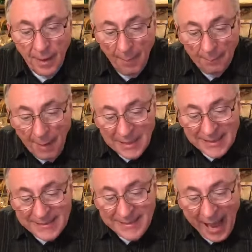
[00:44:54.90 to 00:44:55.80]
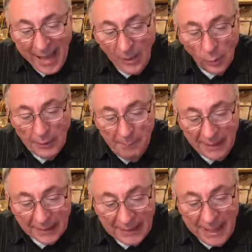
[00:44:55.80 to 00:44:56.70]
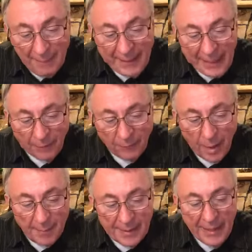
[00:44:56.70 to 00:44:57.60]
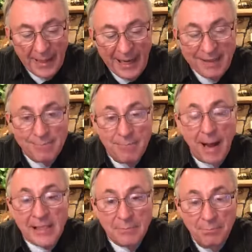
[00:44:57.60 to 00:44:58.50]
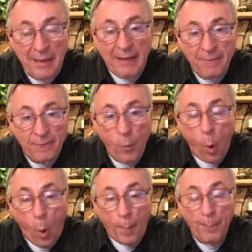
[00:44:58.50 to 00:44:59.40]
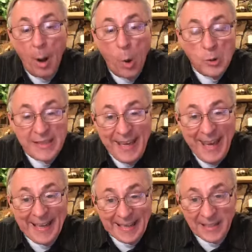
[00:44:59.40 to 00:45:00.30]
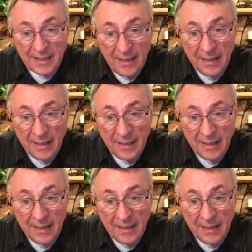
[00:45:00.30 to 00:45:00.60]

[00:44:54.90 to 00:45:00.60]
must not only be eliminated from it, it must be foremost in it.